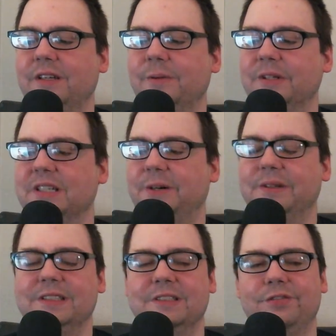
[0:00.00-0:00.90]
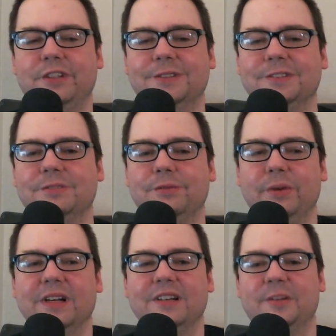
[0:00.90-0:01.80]
which always feels
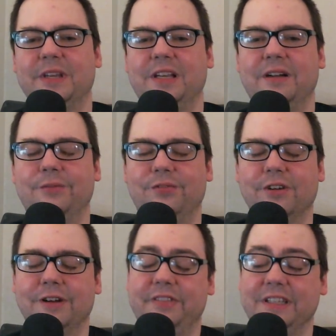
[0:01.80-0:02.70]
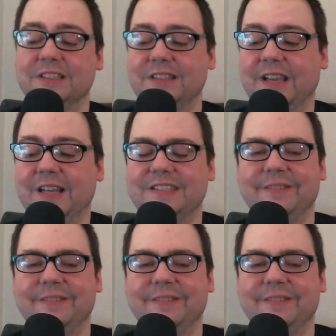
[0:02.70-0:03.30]
weird to me for a featured guest.